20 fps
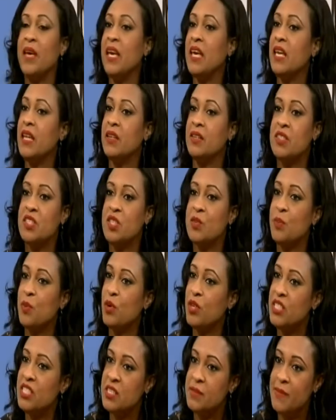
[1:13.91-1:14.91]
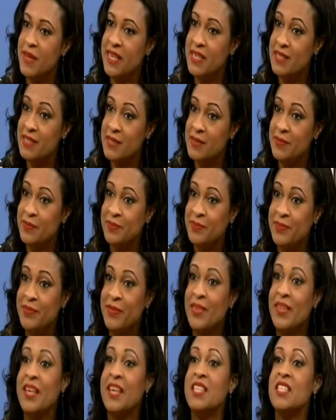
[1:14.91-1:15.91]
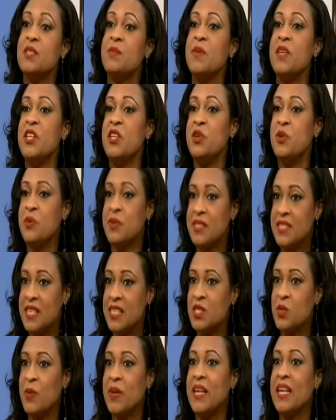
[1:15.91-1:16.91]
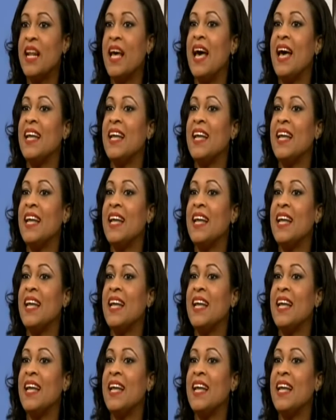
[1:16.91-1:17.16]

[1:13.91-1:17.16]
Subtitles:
In sports medicine, it's been used as well.